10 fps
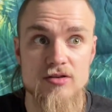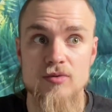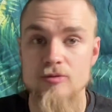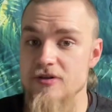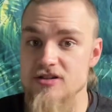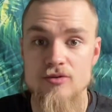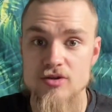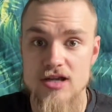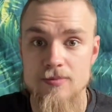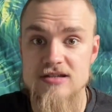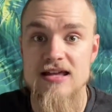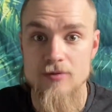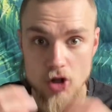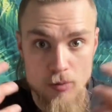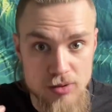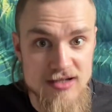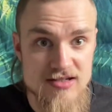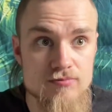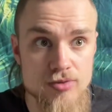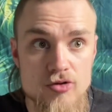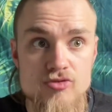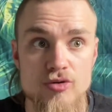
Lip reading: Well, basically what's happened is that a lot of plankton blooms